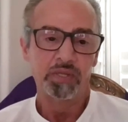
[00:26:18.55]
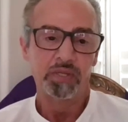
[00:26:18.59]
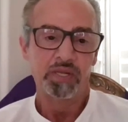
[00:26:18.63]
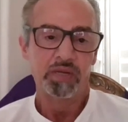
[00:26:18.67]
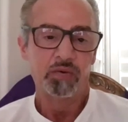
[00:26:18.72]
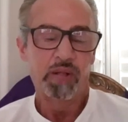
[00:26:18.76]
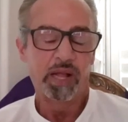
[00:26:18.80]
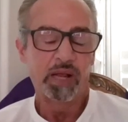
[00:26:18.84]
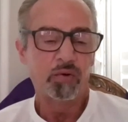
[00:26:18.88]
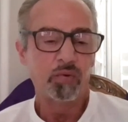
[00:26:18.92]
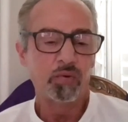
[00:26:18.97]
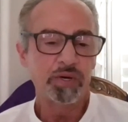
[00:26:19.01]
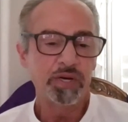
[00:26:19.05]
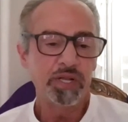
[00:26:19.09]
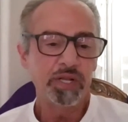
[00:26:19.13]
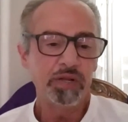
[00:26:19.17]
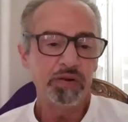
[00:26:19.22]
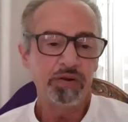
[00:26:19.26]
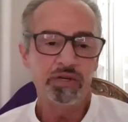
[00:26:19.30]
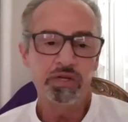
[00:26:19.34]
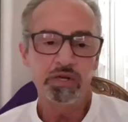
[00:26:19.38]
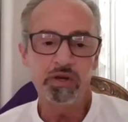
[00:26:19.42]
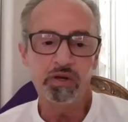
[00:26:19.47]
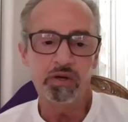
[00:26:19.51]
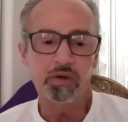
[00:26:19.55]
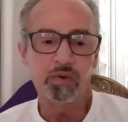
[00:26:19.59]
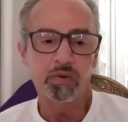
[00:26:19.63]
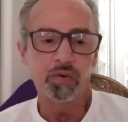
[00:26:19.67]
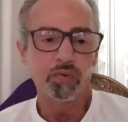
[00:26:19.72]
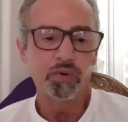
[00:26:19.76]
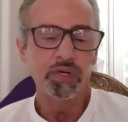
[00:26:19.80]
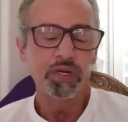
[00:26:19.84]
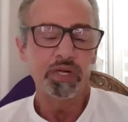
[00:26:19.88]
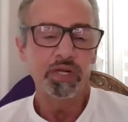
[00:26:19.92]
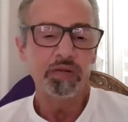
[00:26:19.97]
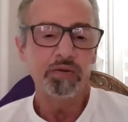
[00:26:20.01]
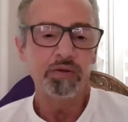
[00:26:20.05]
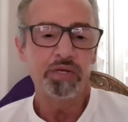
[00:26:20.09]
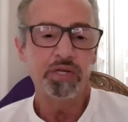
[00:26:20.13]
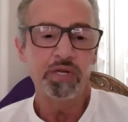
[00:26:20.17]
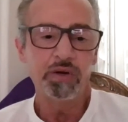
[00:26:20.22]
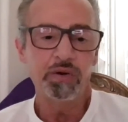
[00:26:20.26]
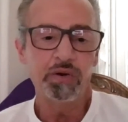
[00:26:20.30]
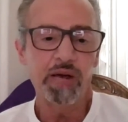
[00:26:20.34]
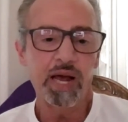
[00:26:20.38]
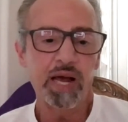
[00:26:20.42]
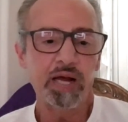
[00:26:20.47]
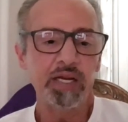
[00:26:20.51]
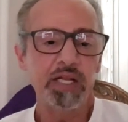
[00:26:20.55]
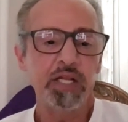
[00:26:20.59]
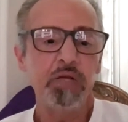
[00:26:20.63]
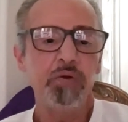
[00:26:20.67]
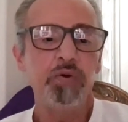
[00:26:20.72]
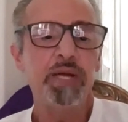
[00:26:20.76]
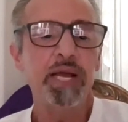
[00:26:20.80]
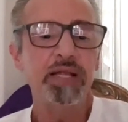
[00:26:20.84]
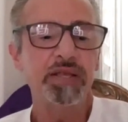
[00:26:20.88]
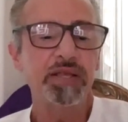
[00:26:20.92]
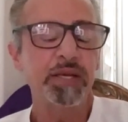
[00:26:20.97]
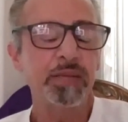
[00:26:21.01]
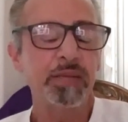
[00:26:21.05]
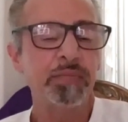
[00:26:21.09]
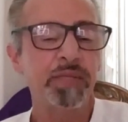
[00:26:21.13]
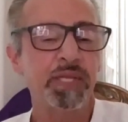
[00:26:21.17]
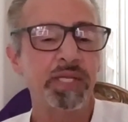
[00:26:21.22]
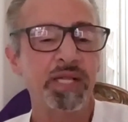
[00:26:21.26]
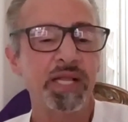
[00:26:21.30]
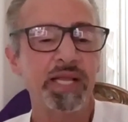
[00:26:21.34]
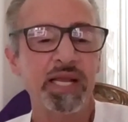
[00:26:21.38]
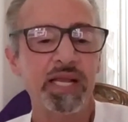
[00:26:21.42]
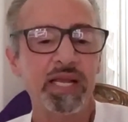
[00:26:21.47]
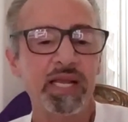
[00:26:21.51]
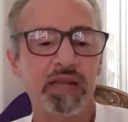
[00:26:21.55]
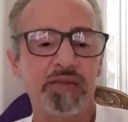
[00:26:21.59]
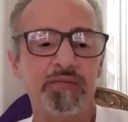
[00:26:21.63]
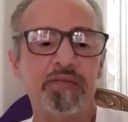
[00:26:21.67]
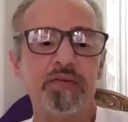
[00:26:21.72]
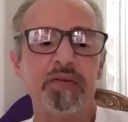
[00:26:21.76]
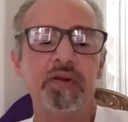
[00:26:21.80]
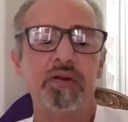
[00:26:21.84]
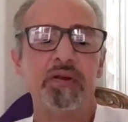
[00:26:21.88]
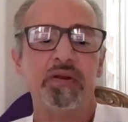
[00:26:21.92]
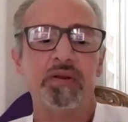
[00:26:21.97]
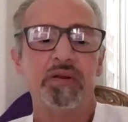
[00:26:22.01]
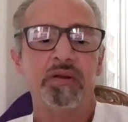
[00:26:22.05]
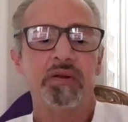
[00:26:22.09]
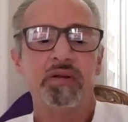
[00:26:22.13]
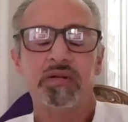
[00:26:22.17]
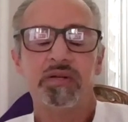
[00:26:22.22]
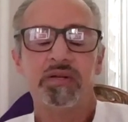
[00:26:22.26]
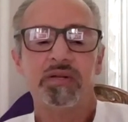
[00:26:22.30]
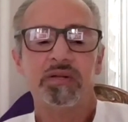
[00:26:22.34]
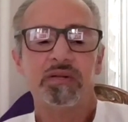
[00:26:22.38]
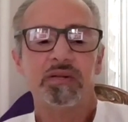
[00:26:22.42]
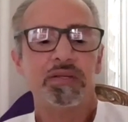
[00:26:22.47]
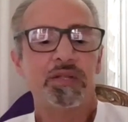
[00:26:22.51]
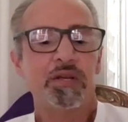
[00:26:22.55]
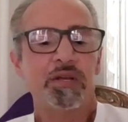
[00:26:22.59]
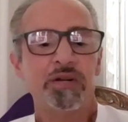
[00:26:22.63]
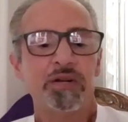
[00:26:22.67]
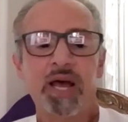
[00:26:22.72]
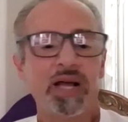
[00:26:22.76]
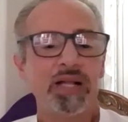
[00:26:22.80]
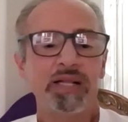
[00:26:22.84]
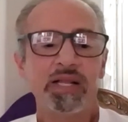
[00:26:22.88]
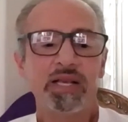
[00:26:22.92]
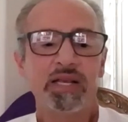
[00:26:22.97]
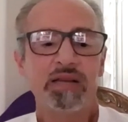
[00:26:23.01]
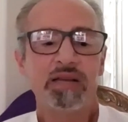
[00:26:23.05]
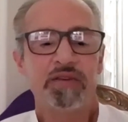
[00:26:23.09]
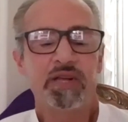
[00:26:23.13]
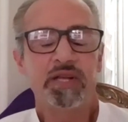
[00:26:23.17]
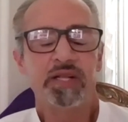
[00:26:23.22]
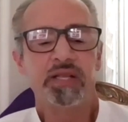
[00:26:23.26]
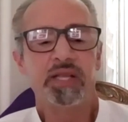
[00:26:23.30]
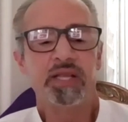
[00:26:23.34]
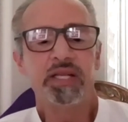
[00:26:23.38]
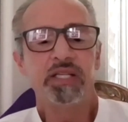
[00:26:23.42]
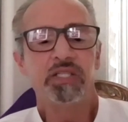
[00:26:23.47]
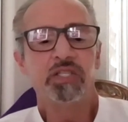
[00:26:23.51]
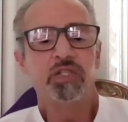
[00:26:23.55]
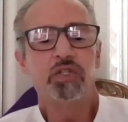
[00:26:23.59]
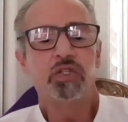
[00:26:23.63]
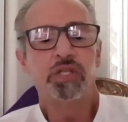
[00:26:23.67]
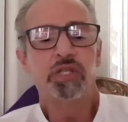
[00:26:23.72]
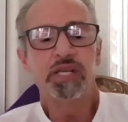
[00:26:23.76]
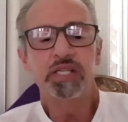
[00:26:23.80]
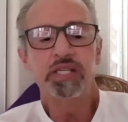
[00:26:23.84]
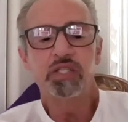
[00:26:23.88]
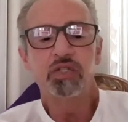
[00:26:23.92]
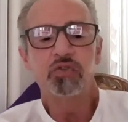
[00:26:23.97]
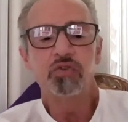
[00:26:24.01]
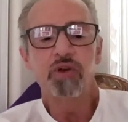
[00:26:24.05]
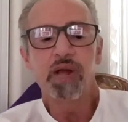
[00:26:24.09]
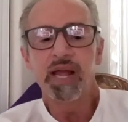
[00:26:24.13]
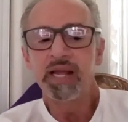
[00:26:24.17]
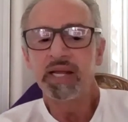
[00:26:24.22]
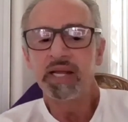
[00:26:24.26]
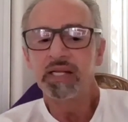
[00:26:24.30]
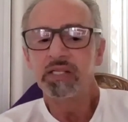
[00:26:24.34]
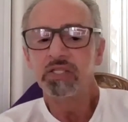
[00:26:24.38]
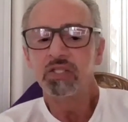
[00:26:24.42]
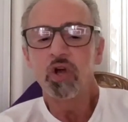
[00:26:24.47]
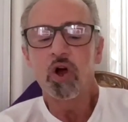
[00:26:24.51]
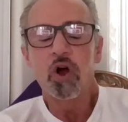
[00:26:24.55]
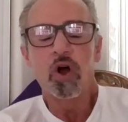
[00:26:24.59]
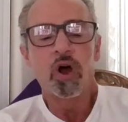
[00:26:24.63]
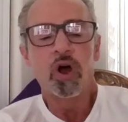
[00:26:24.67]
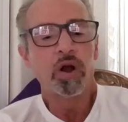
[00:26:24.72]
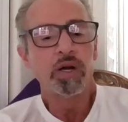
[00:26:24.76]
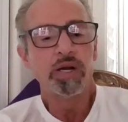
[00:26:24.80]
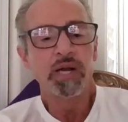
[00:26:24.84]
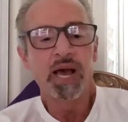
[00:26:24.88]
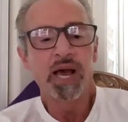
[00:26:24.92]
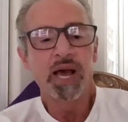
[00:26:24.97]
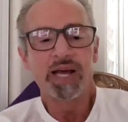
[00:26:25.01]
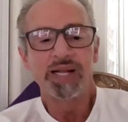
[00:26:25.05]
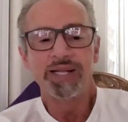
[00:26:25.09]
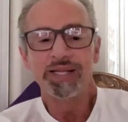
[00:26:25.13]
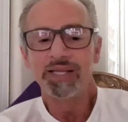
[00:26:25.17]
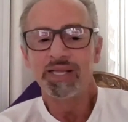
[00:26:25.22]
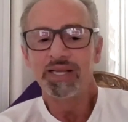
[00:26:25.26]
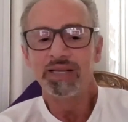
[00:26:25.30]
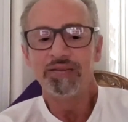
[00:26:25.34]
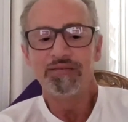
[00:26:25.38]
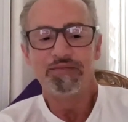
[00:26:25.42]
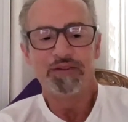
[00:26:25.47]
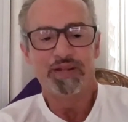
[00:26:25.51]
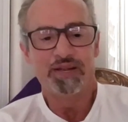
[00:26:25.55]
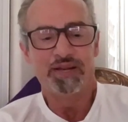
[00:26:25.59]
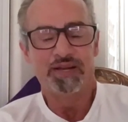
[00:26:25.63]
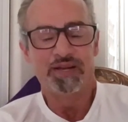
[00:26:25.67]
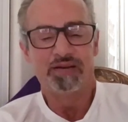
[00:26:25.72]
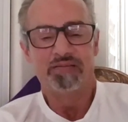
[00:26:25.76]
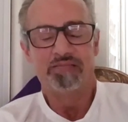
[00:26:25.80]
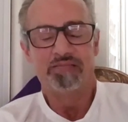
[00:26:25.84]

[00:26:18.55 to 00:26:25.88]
Like, what do you do? What do you do? How do you get them to leave? They're not leaving. These dragons are not leaving.